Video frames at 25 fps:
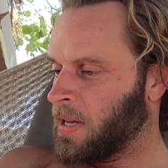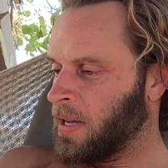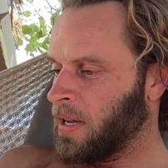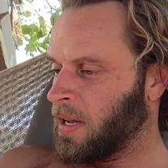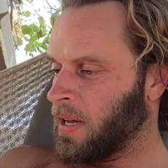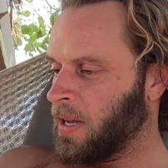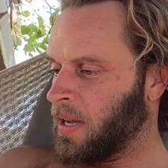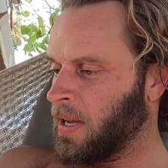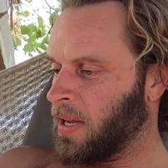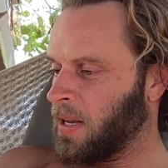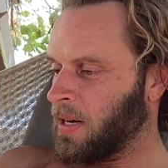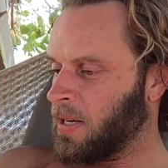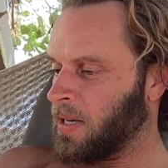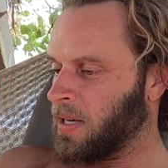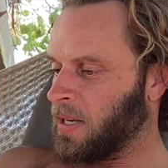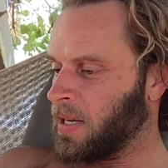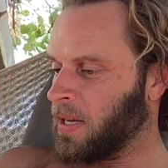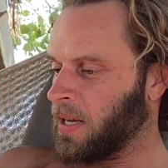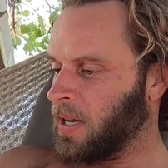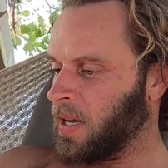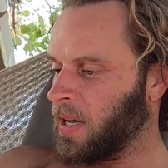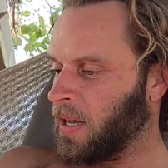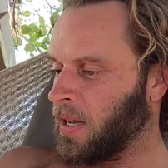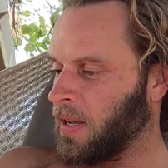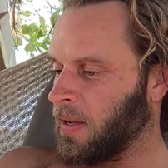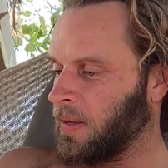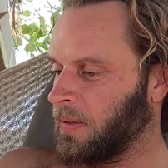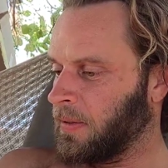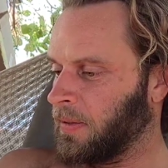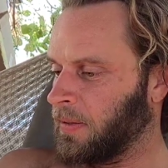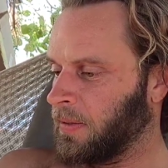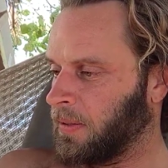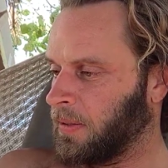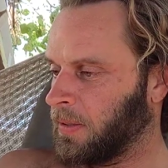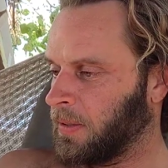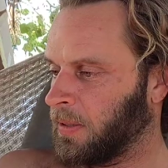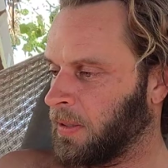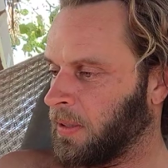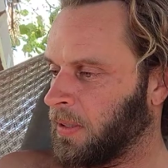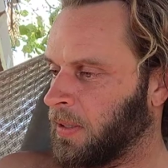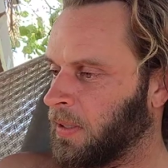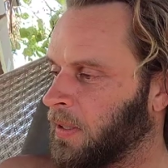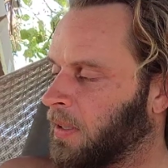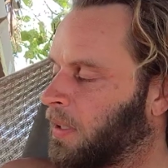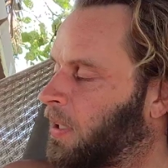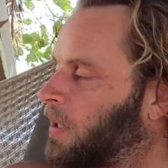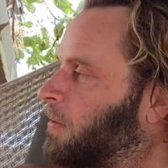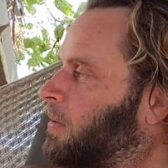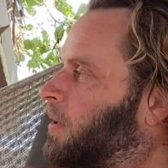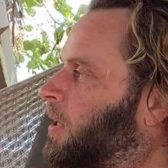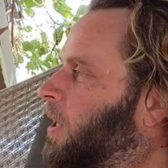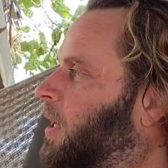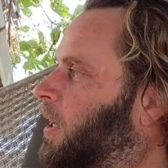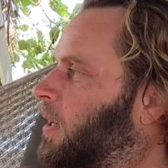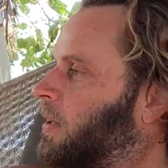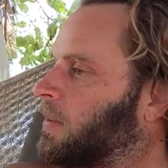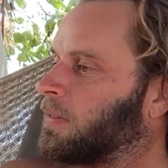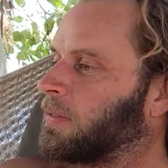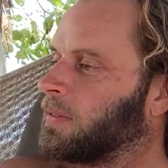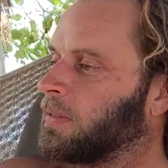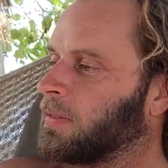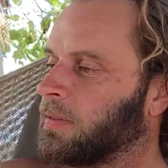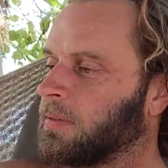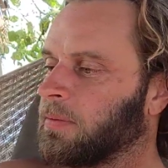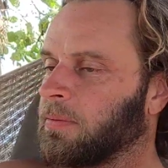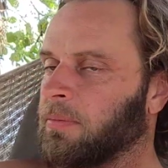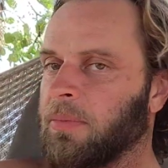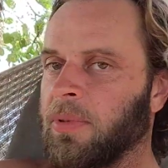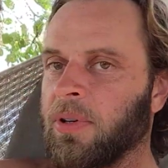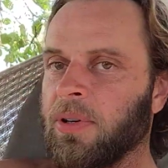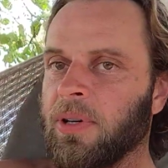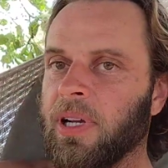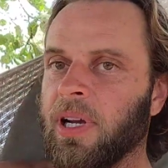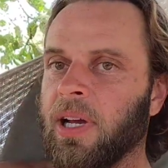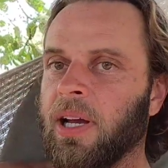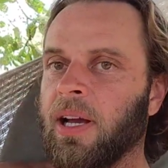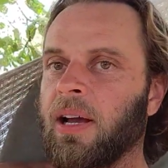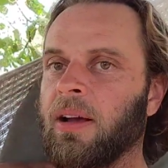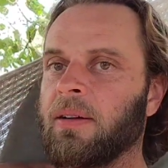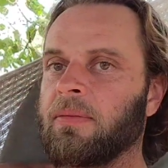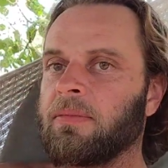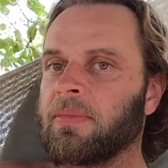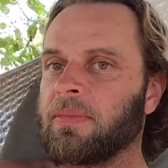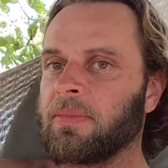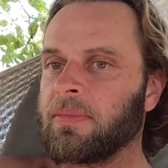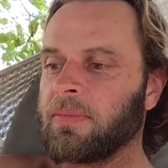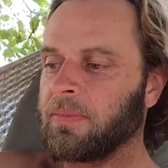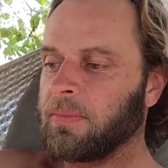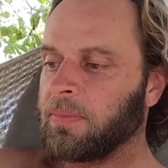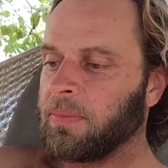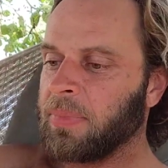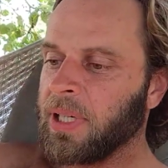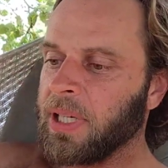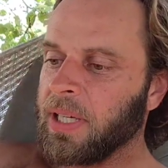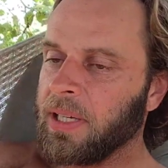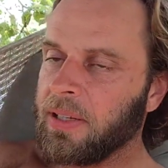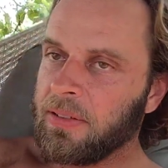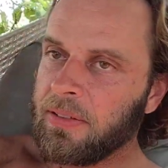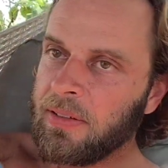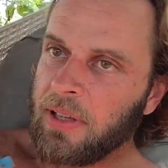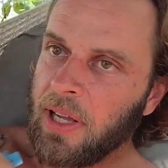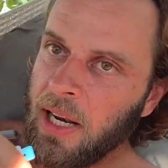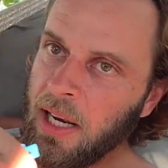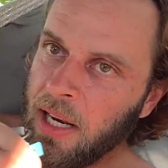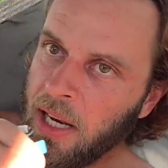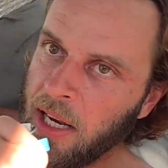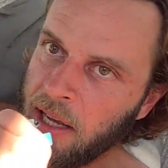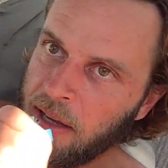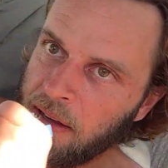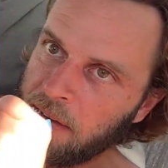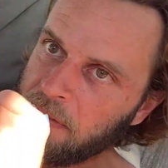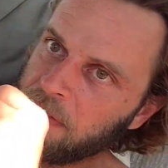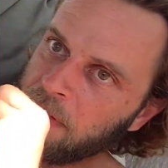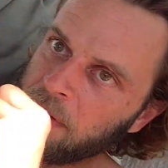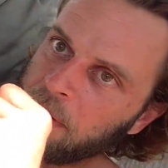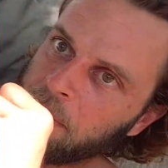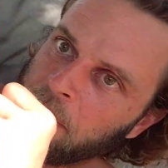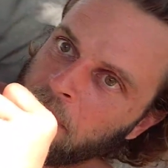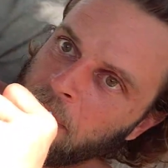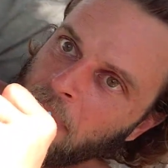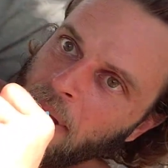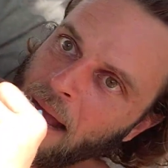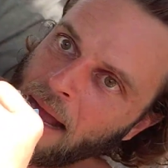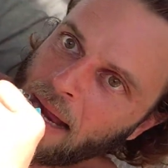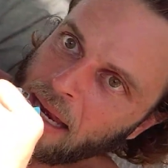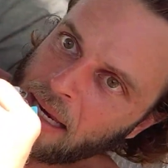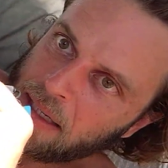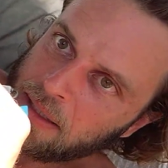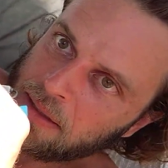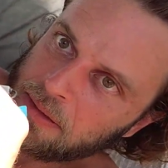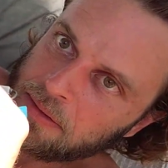And there we go. More to come. Peace, love, bye.